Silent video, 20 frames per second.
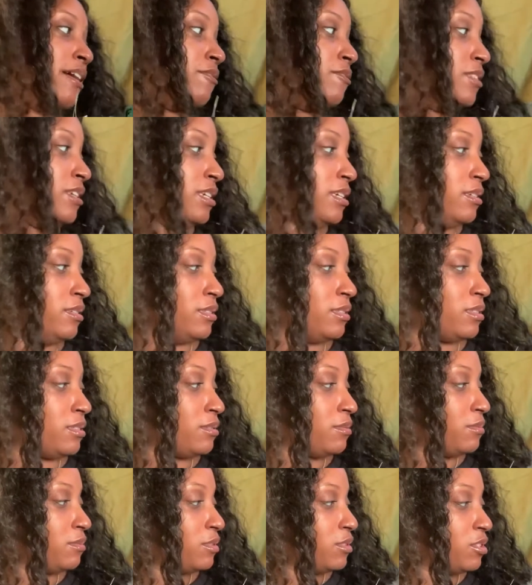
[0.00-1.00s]
these
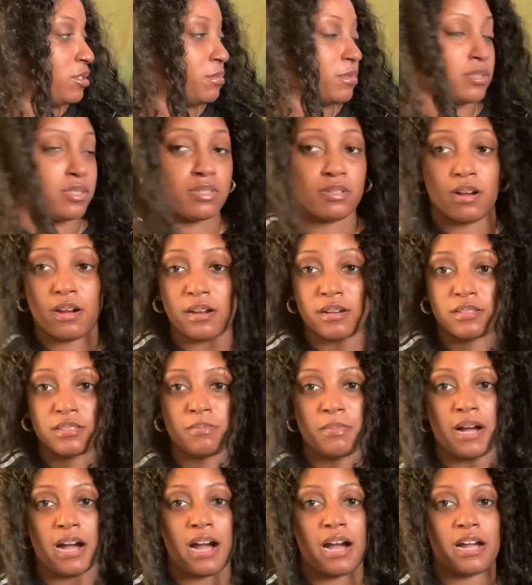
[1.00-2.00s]
Superstars
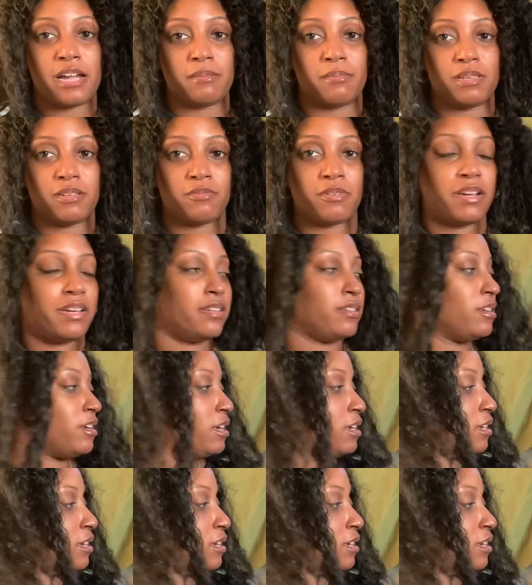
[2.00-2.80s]
behind me, right?